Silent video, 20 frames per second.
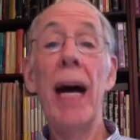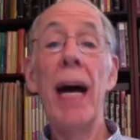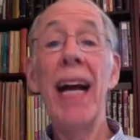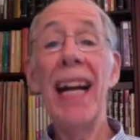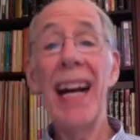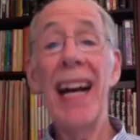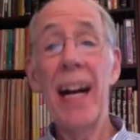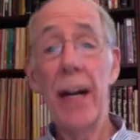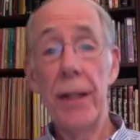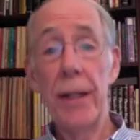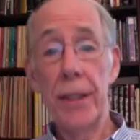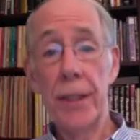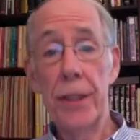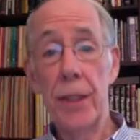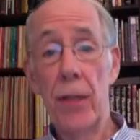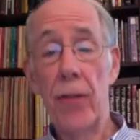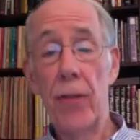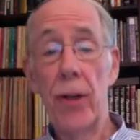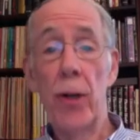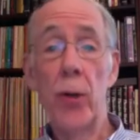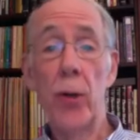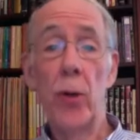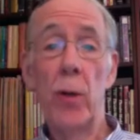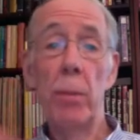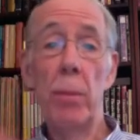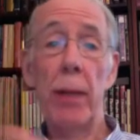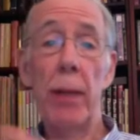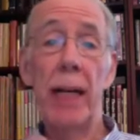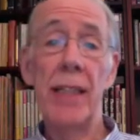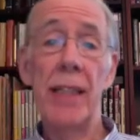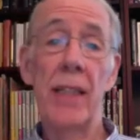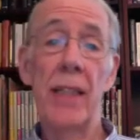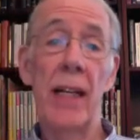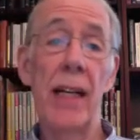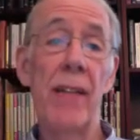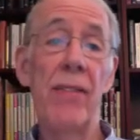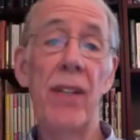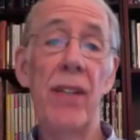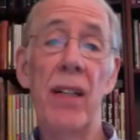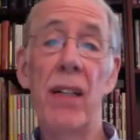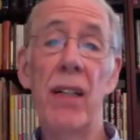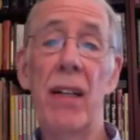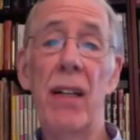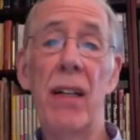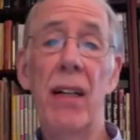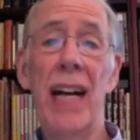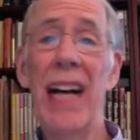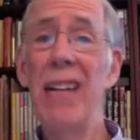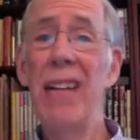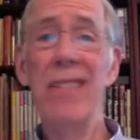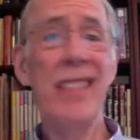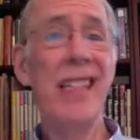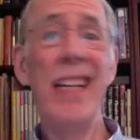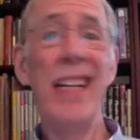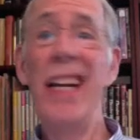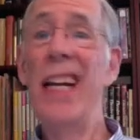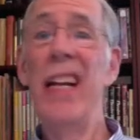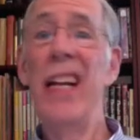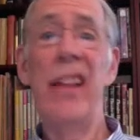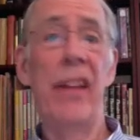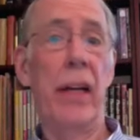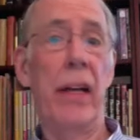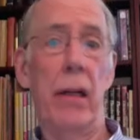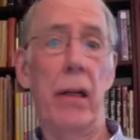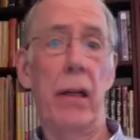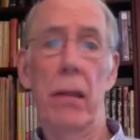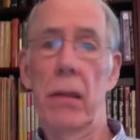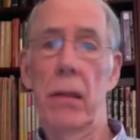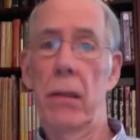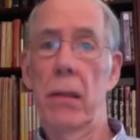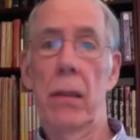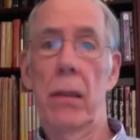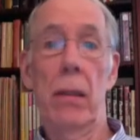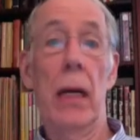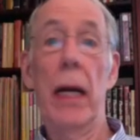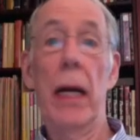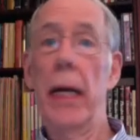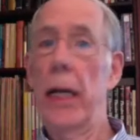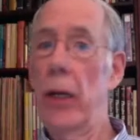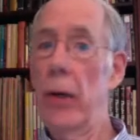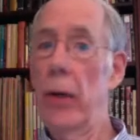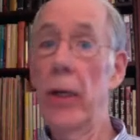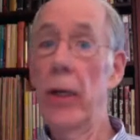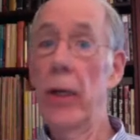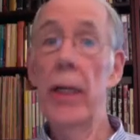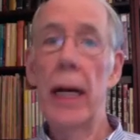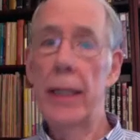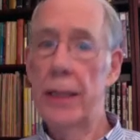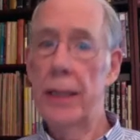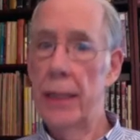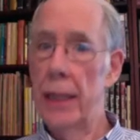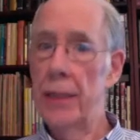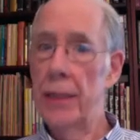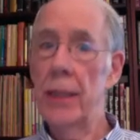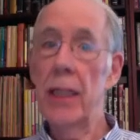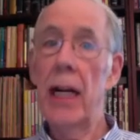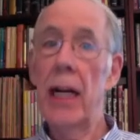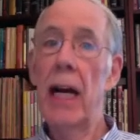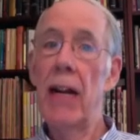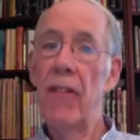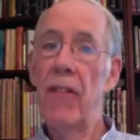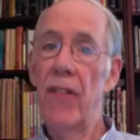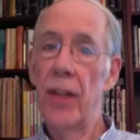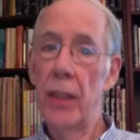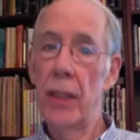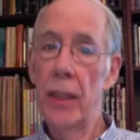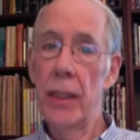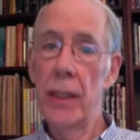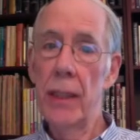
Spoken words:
higher self or go to a past life, I don't see anything. I hear it, I sense it, I feel it,